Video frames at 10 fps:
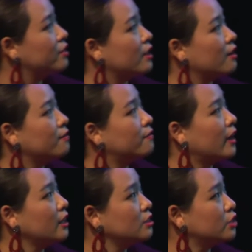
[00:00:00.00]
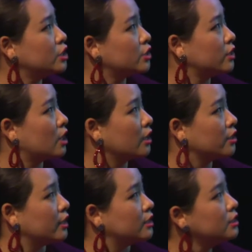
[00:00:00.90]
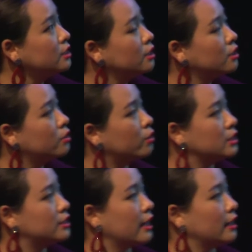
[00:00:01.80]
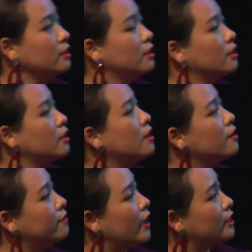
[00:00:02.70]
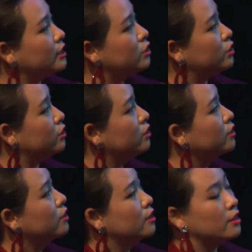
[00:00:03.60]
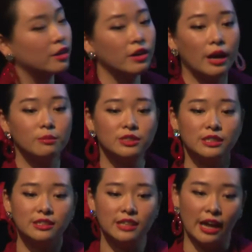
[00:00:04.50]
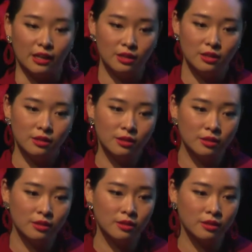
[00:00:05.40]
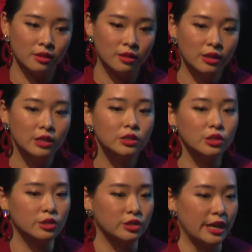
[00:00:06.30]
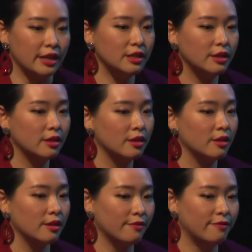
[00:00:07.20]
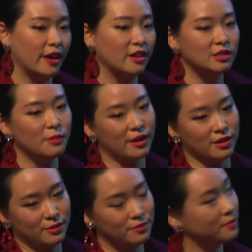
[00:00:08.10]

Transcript: The final trajectory calculated was then fed into the crime scene scan to create the final spatter.